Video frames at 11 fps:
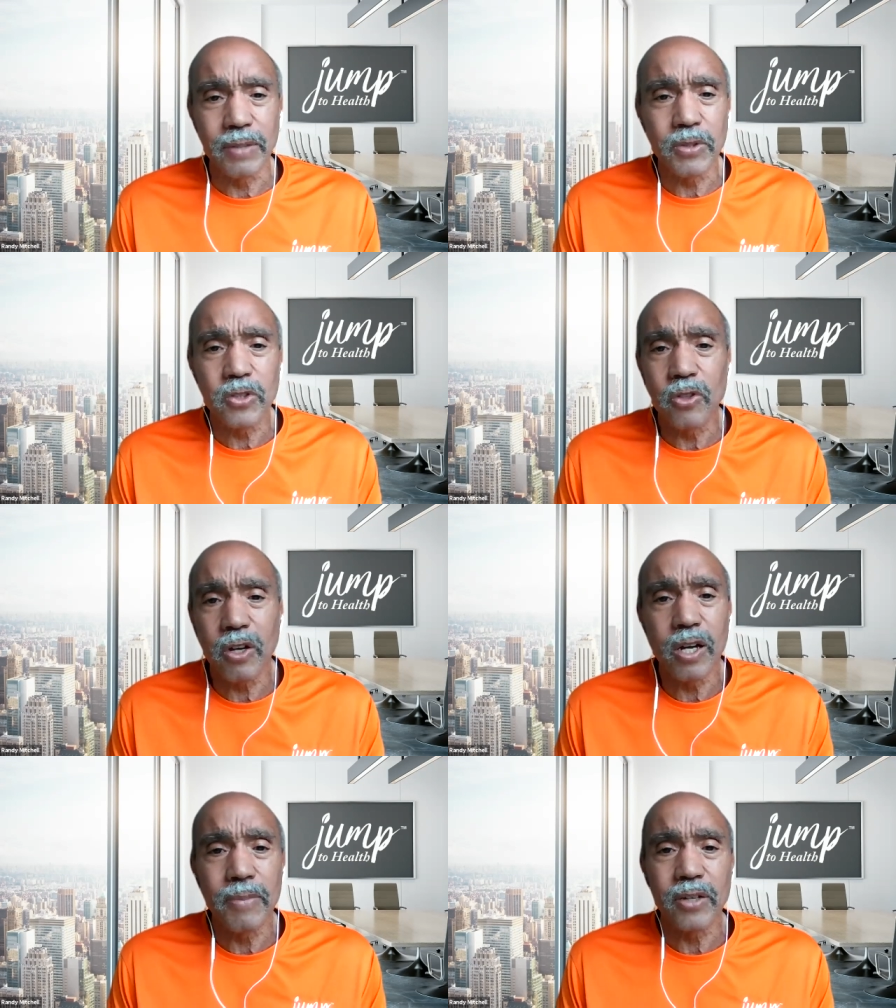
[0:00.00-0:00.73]
I'm just
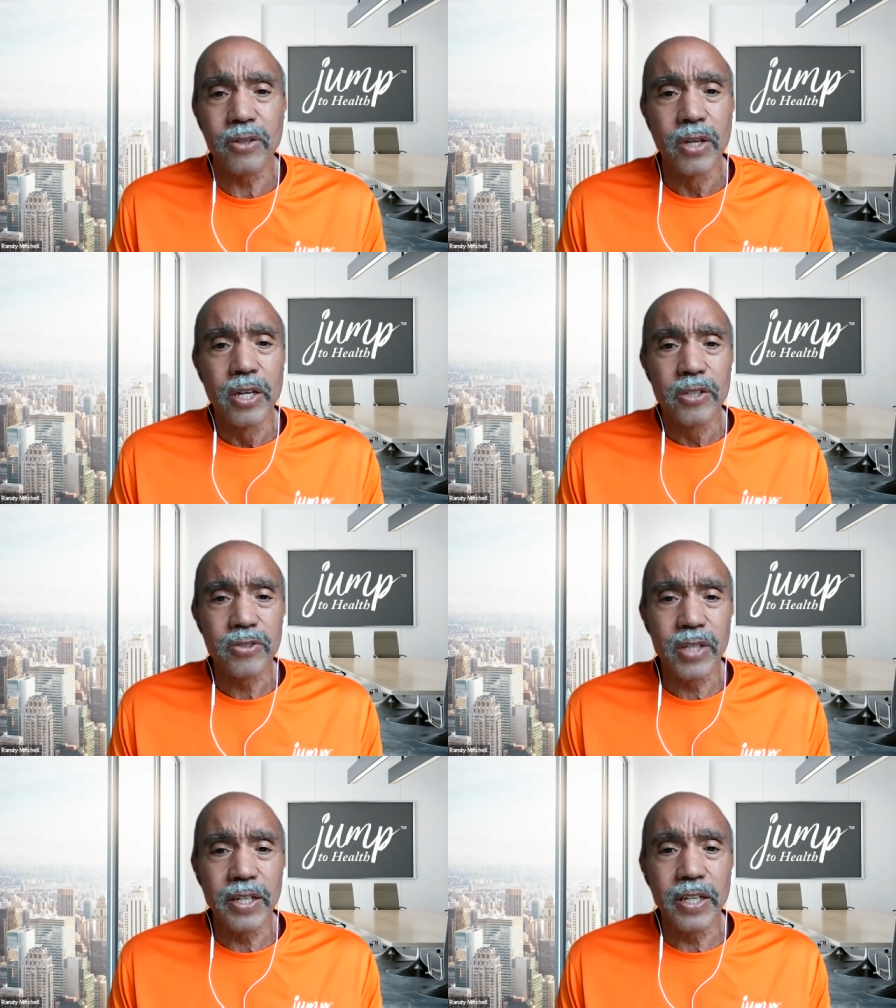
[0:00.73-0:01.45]
talking about
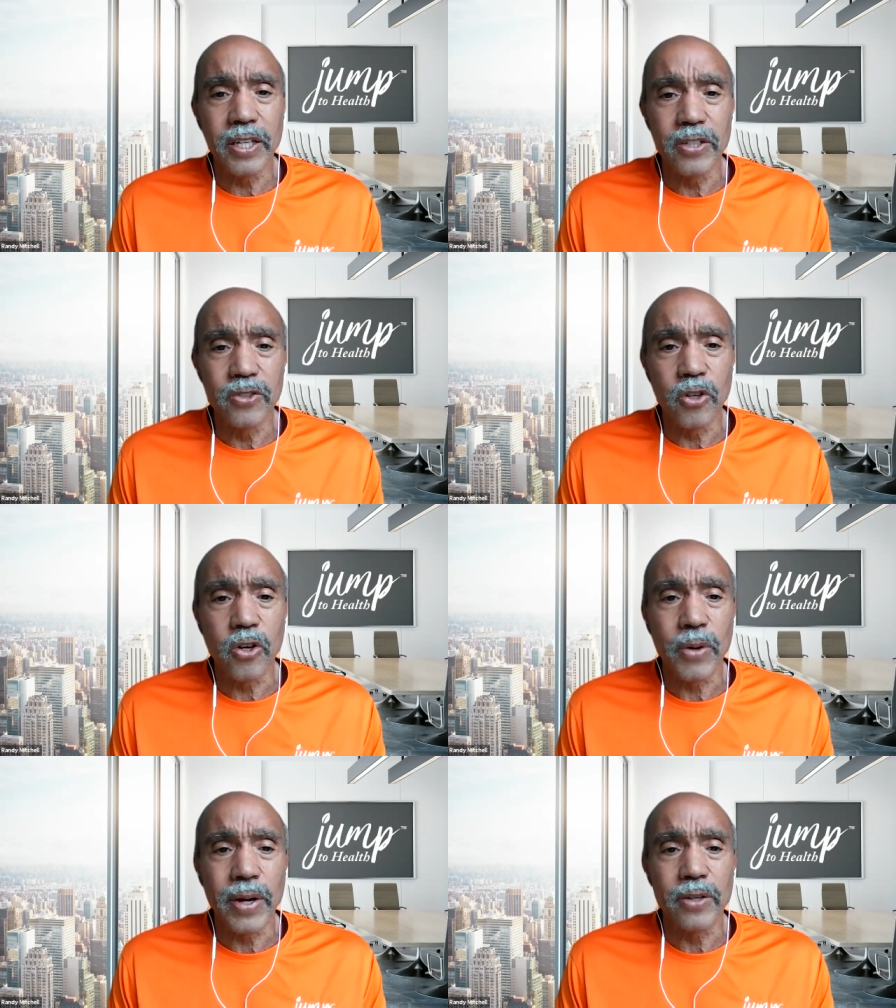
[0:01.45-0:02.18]
standing in
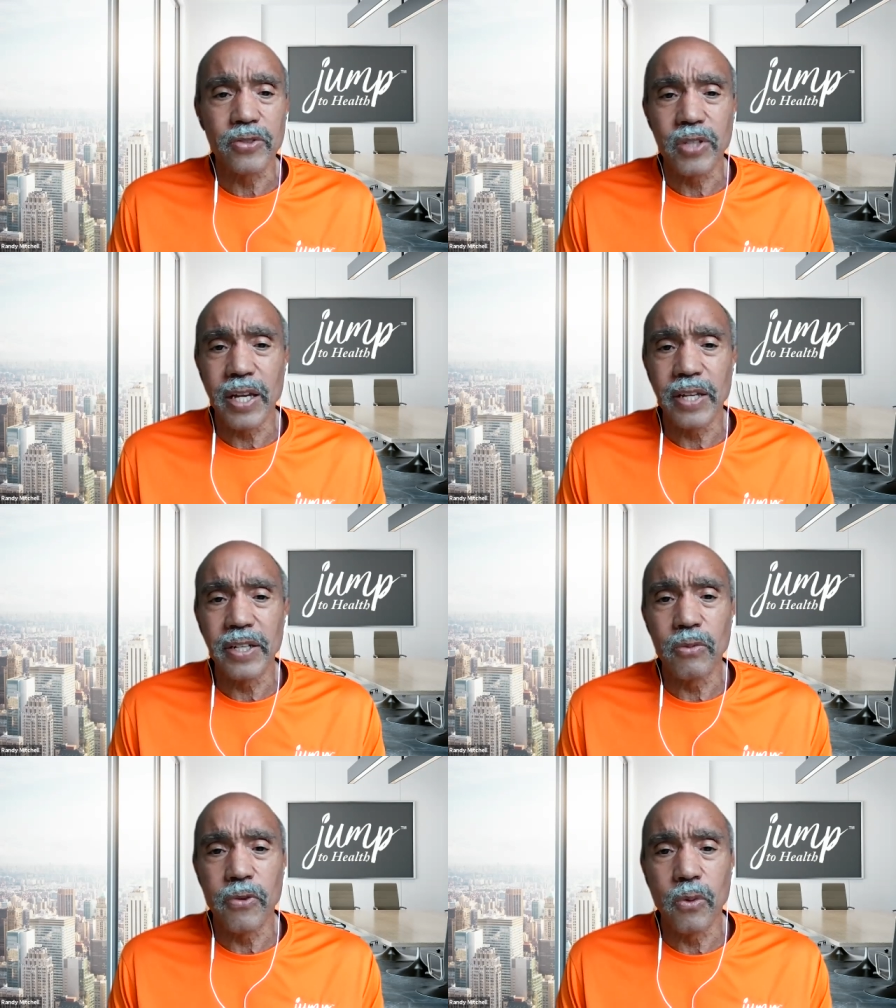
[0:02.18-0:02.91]
your ground,
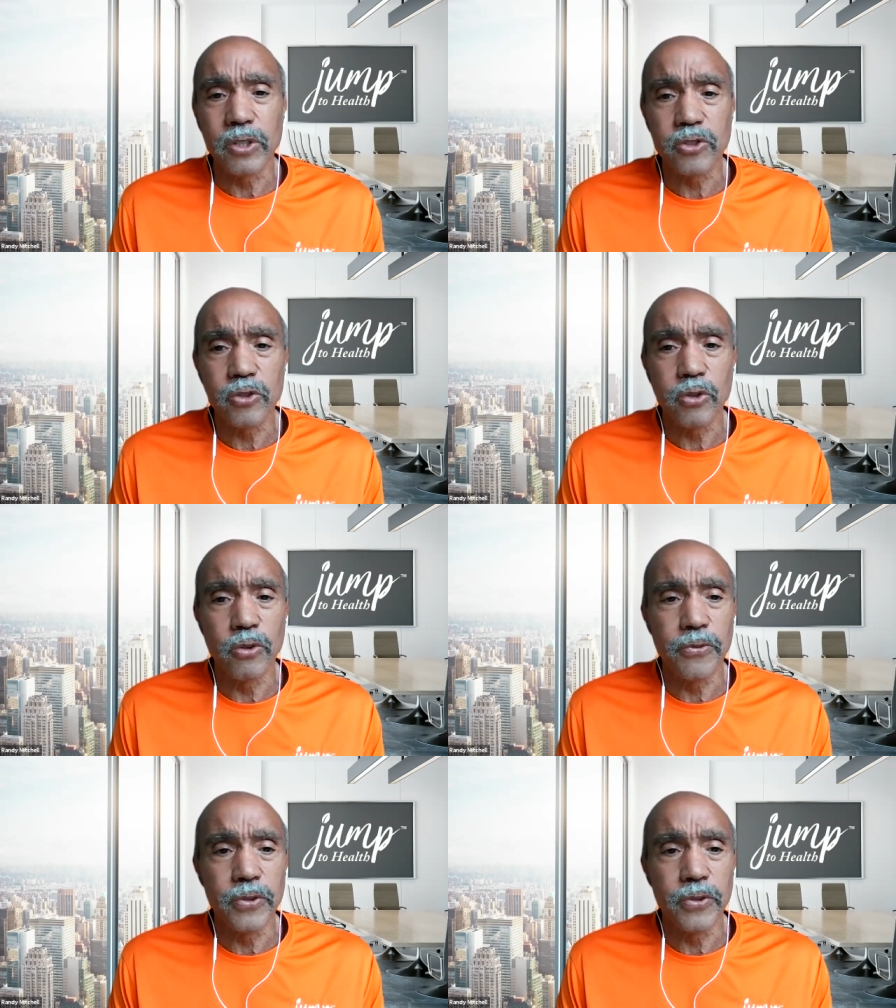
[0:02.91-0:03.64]
standing for what's
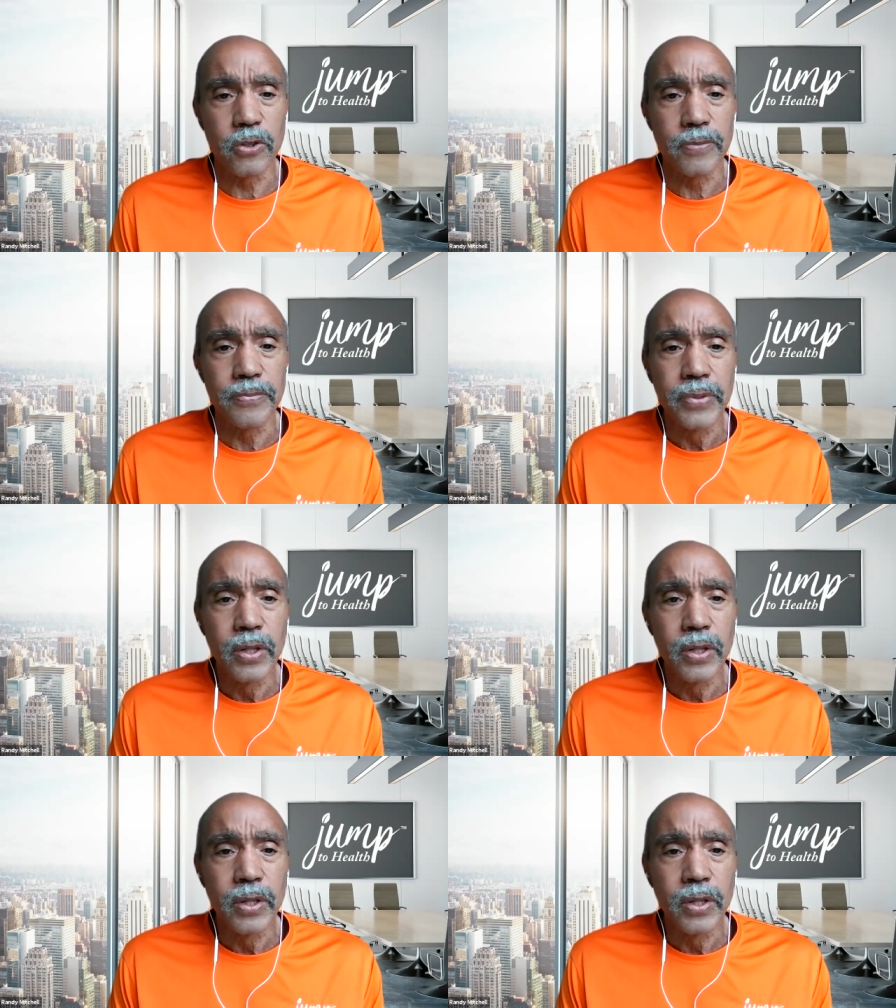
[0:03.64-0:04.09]
true for you.